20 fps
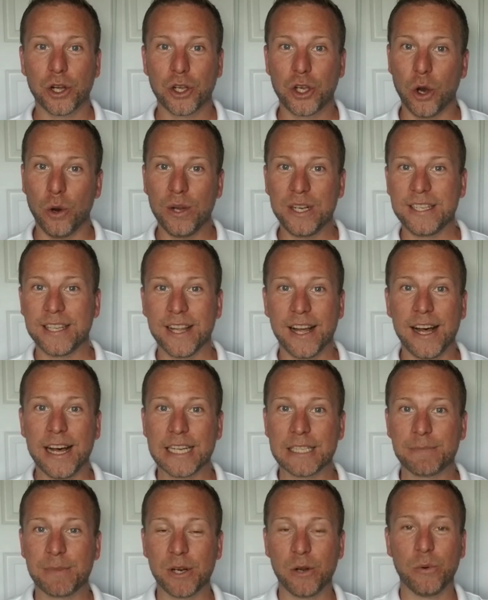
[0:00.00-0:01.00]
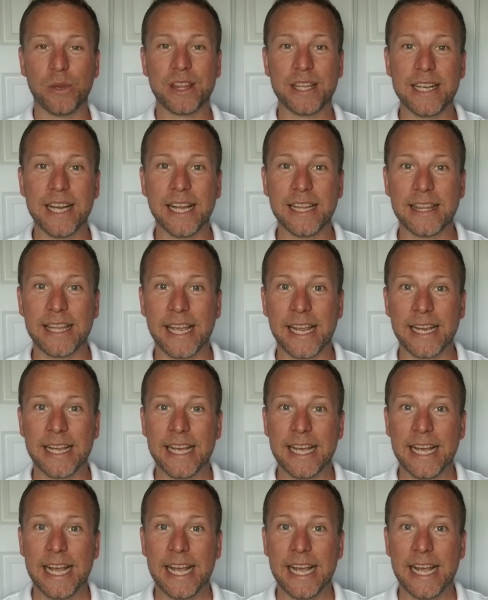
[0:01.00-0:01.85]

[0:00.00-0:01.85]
going to the hospital with nothing,